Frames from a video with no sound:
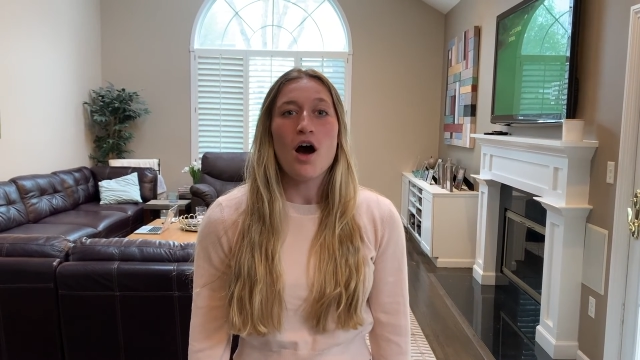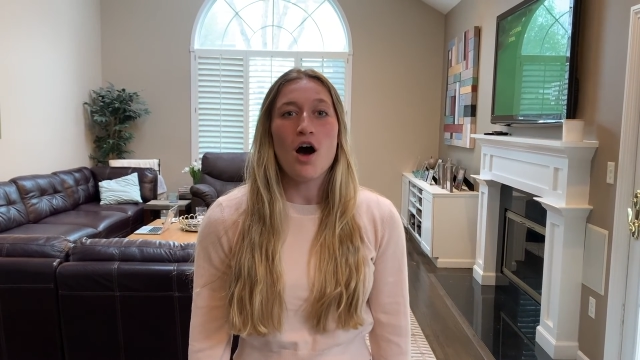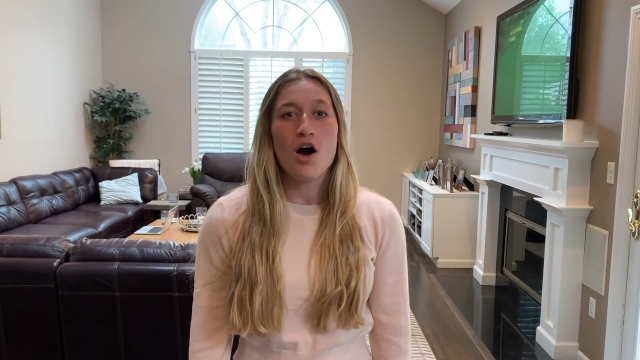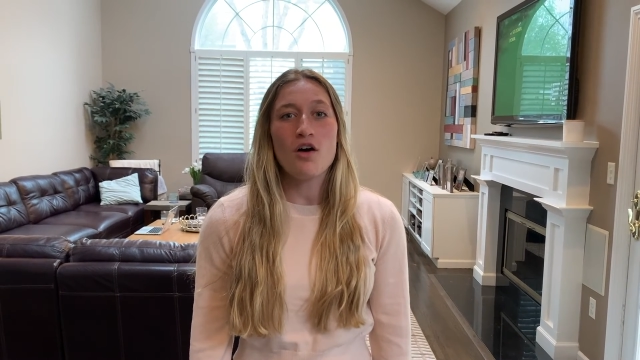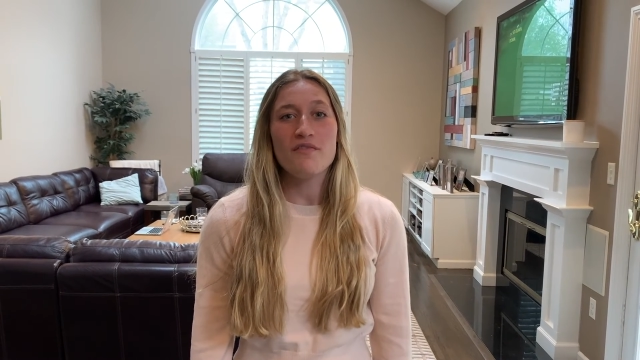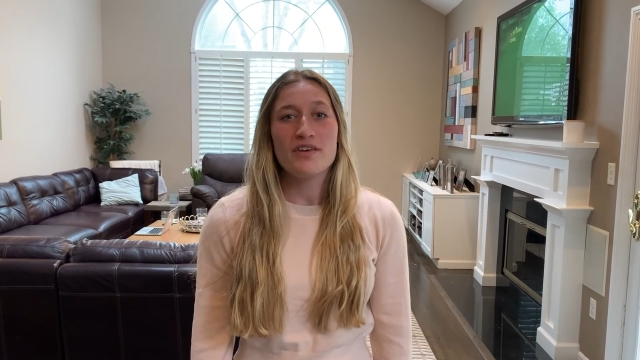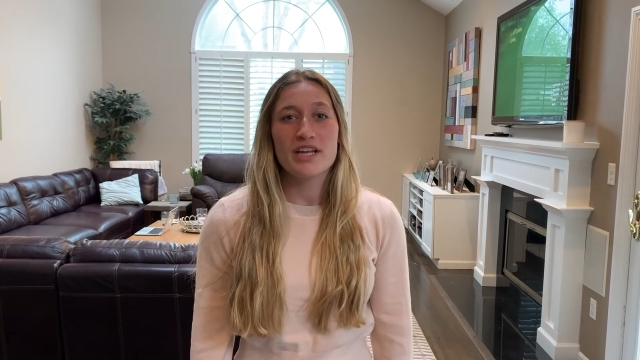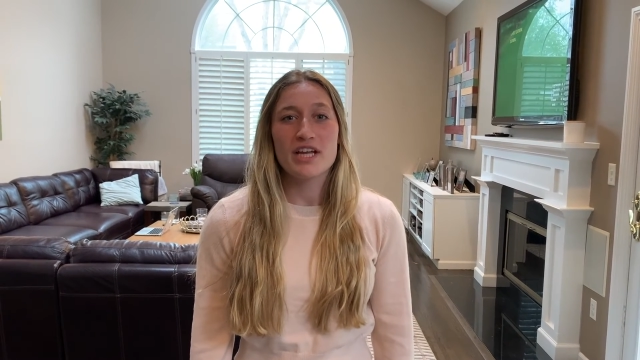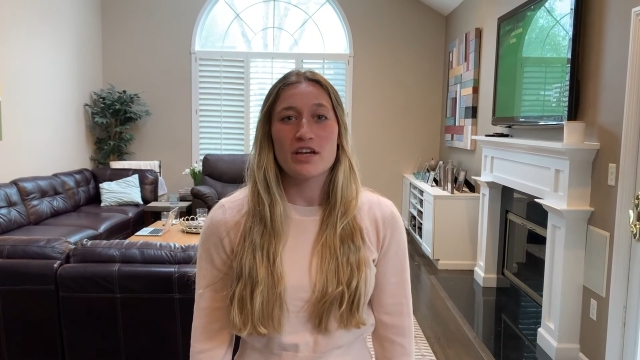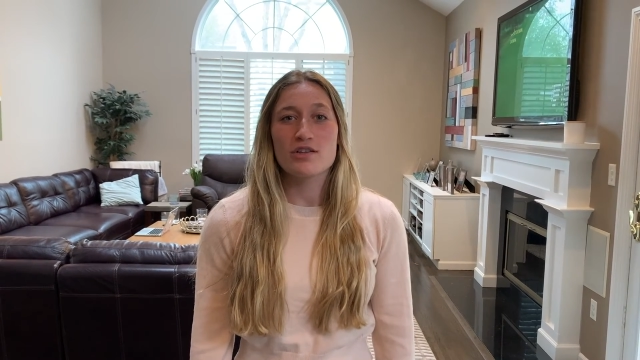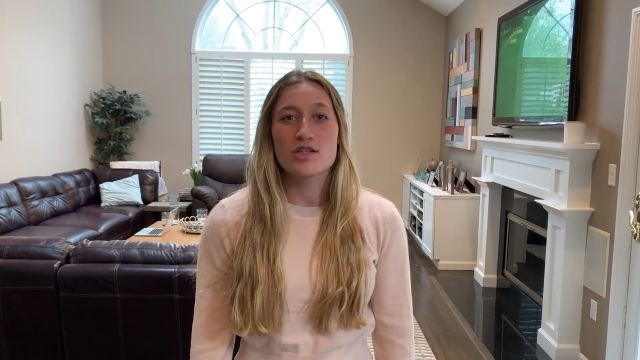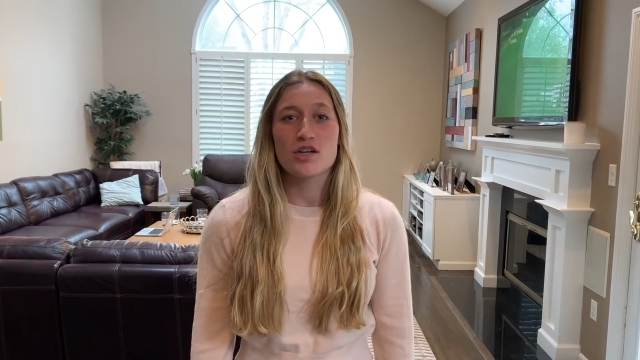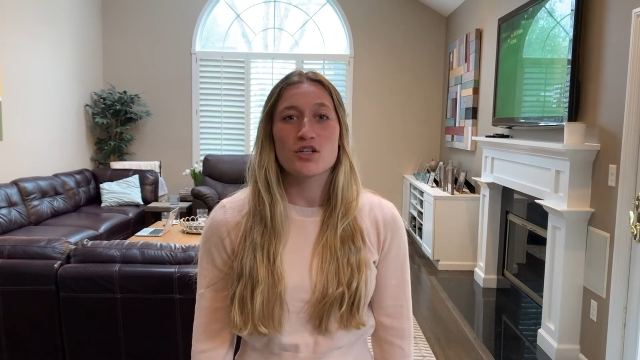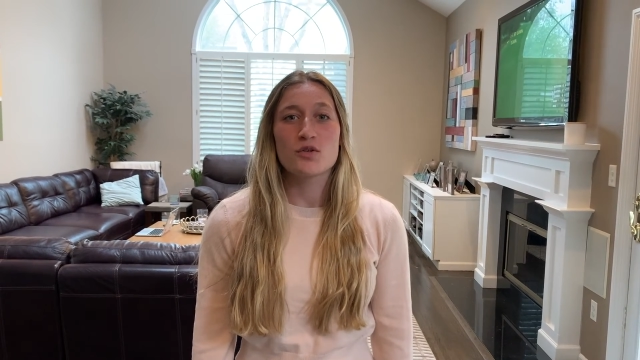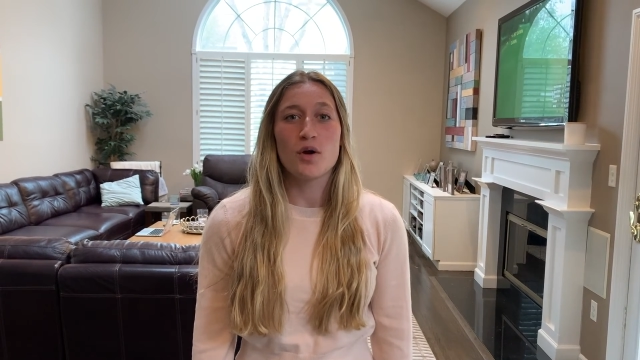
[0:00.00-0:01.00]
All
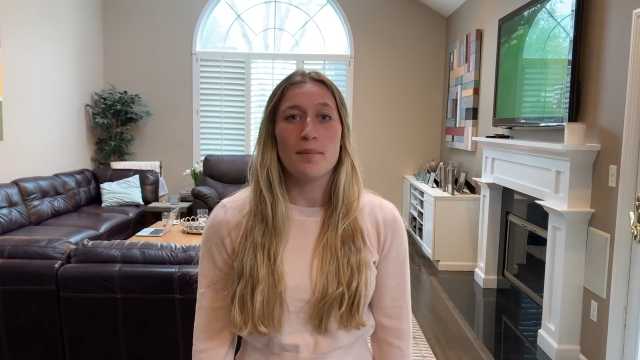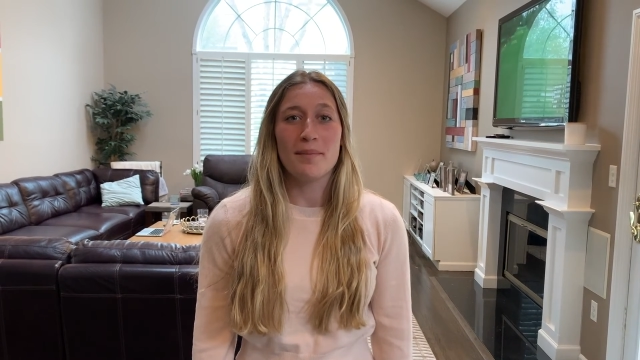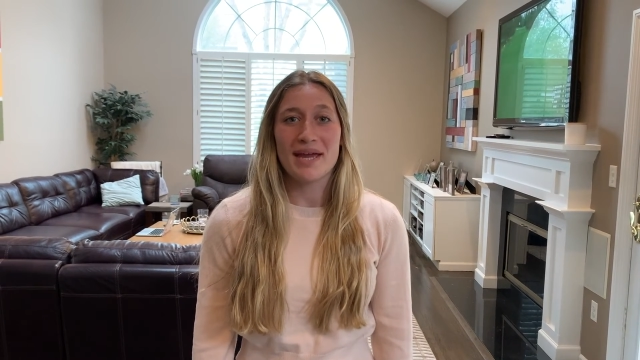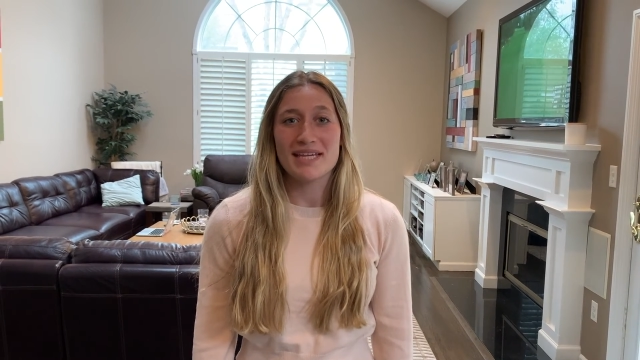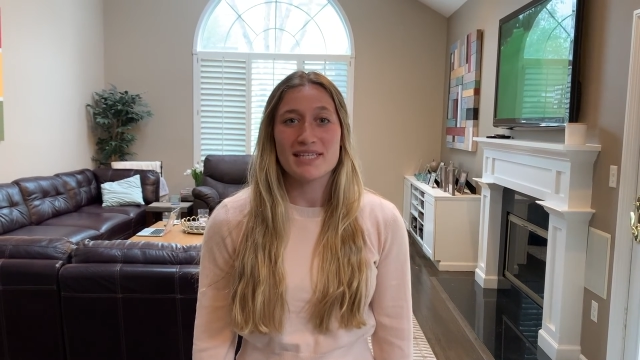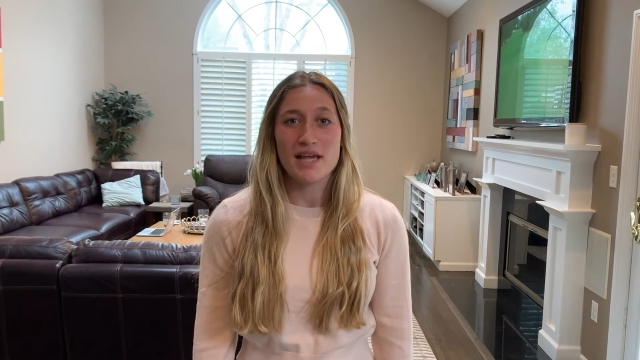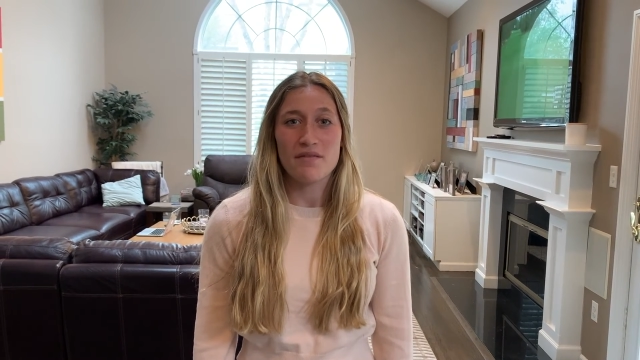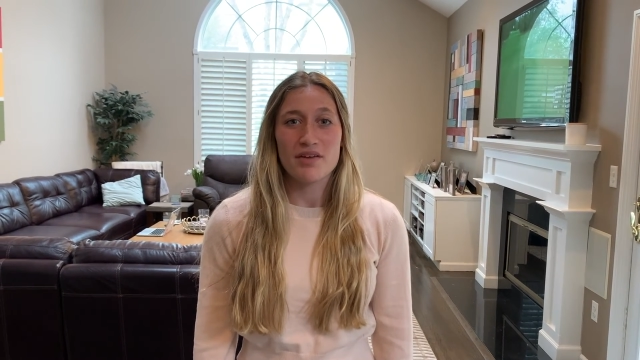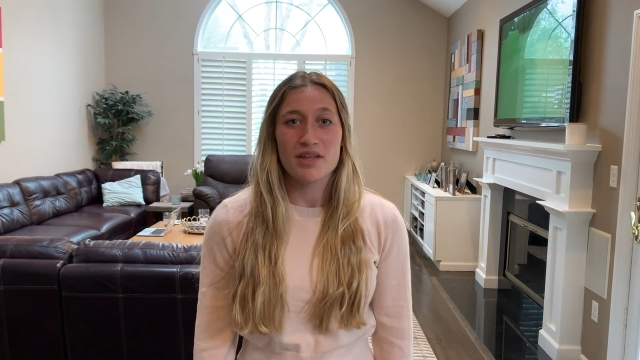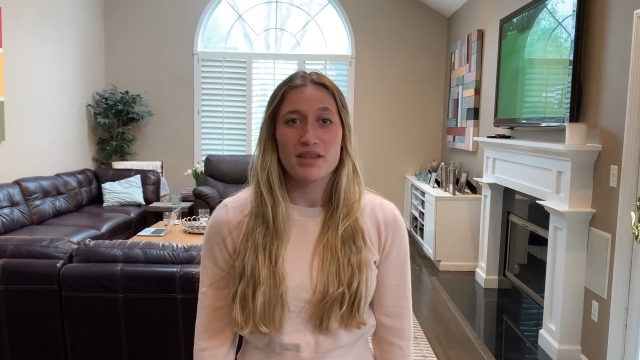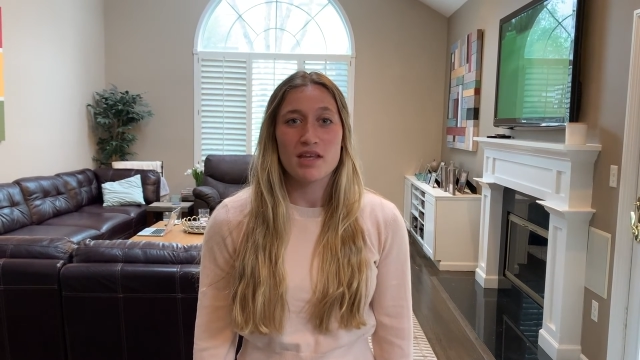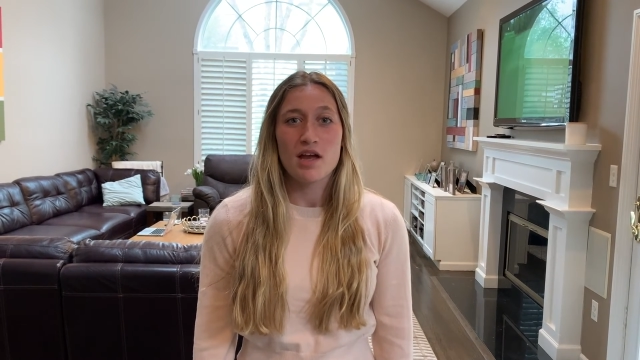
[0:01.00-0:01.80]
videos are due on May 7th.